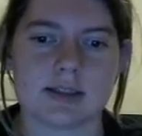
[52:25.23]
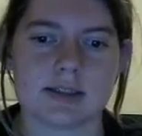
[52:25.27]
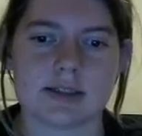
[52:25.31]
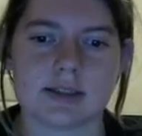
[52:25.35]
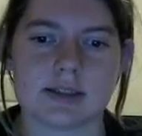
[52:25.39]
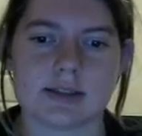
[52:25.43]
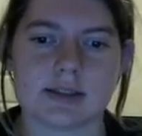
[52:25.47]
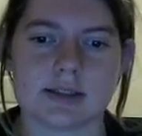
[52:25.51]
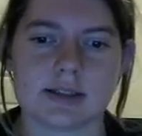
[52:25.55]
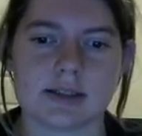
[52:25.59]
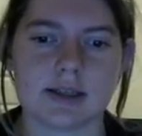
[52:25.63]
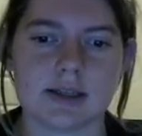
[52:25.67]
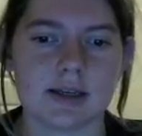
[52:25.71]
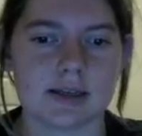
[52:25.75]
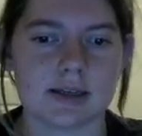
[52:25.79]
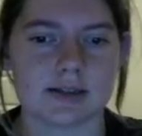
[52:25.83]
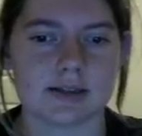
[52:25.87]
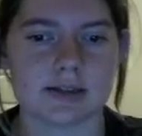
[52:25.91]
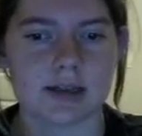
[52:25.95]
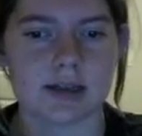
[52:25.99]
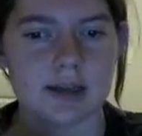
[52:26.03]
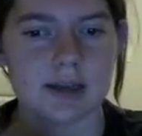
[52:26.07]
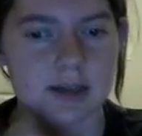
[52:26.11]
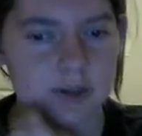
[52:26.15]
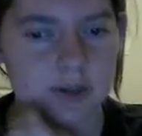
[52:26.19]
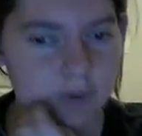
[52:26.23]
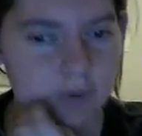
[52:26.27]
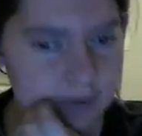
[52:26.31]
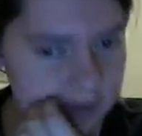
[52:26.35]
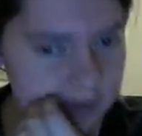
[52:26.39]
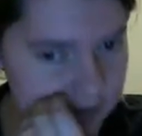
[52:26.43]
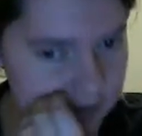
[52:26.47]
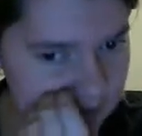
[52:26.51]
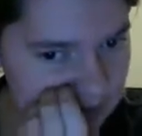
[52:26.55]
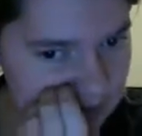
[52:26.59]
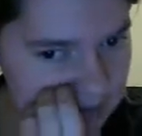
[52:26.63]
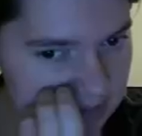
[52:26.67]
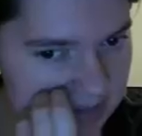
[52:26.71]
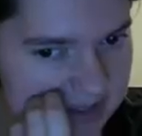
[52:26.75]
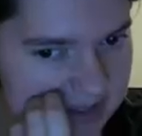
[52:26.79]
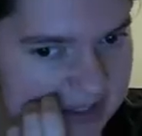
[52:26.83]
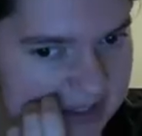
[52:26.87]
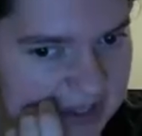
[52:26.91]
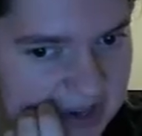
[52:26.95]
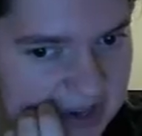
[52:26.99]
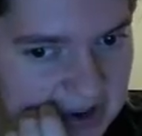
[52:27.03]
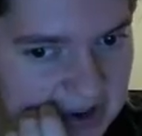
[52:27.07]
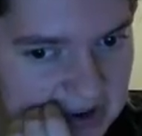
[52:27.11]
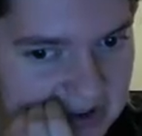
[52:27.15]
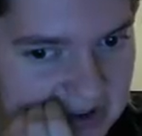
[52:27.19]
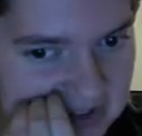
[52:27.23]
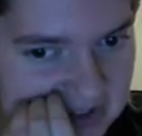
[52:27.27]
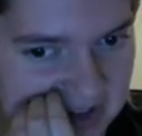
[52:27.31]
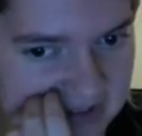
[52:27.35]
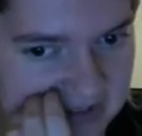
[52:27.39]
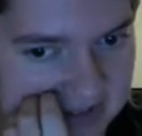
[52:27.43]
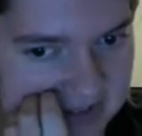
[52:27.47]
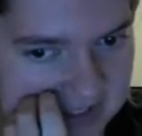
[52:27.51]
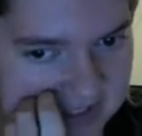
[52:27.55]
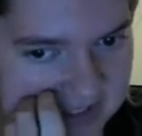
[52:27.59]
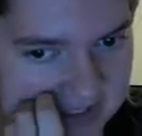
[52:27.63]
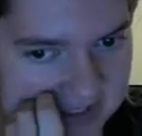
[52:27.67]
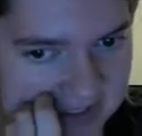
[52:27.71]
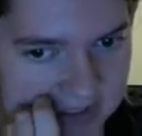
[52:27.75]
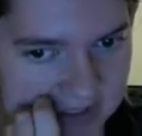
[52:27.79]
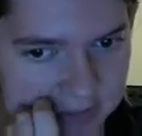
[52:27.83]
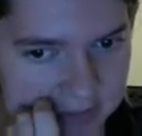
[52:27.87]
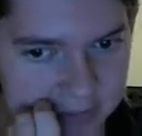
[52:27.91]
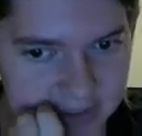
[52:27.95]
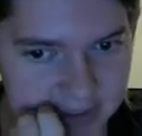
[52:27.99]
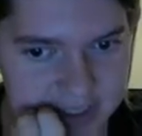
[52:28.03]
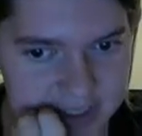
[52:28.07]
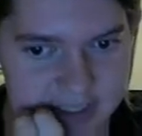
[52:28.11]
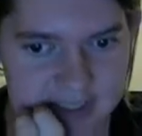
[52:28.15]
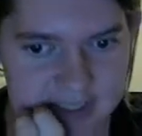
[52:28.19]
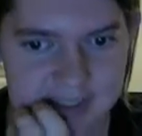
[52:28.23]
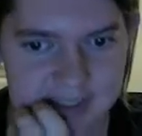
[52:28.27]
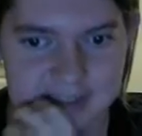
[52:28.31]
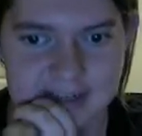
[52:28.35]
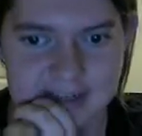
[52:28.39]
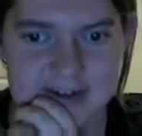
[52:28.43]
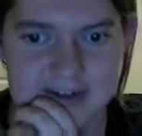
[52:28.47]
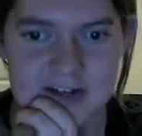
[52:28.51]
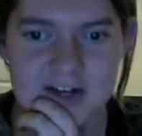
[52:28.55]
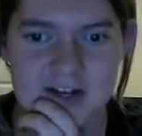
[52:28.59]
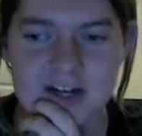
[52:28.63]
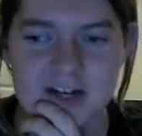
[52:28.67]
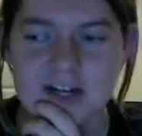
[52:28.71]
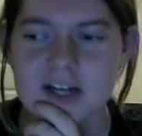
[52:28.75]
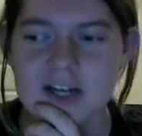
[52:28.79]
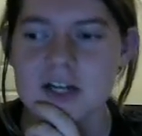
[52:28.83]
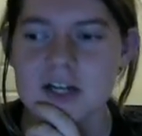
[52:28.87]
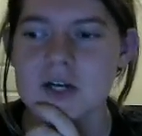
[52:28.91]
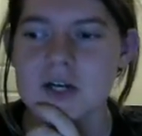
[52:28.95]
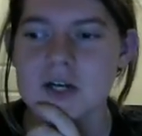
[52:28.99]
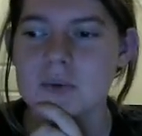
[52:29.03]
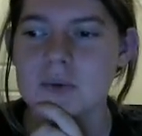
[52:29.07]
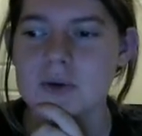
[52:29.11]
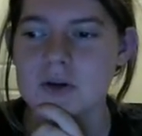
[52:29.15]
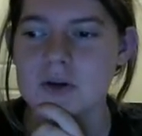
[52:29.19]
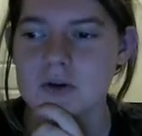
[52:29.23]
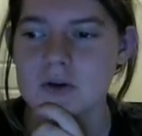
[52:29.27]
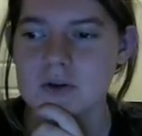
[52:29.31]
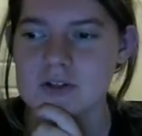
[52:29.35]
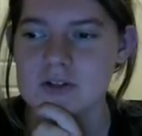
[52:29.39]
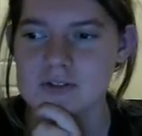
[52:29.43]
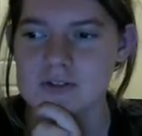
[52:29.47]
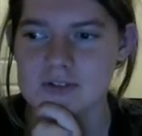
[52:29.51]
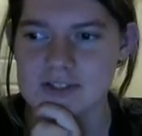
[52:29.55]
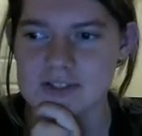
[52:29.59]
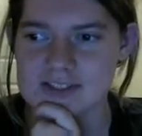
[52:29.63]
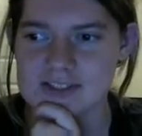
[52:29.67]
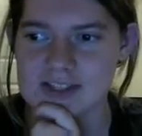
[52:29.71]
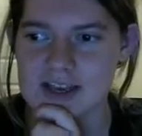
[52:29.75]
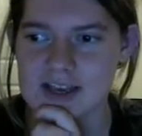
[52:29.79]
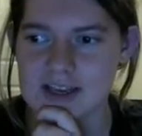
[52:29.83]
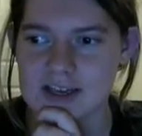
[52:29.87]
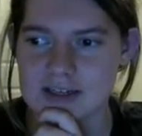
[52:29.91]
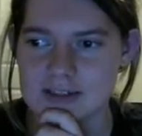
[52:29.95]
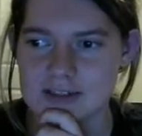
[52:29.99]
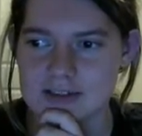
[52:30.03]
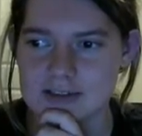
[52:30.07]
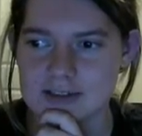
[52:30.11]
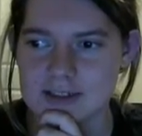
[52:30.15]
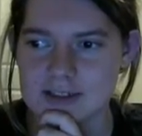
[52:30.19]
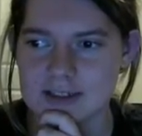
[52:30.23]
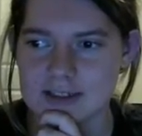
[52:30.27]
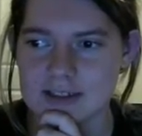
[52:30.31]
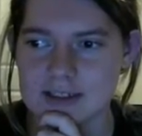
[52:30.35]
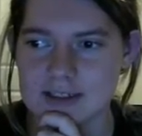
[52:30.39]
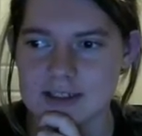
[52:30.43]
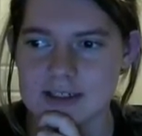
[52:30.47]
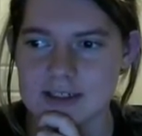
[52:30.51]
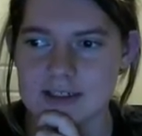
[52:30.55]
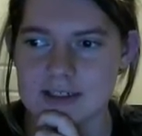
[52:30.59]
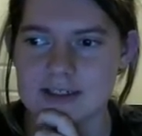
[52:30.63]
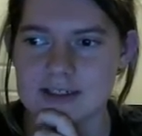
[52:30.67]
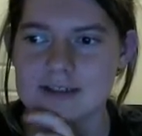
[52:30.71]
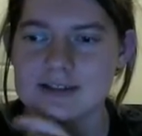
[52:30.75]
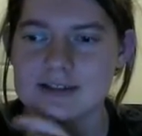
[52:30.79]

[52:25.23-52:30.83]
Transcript: Select, and you can see that my skin is obviously like blending in here. We're going to fix that, and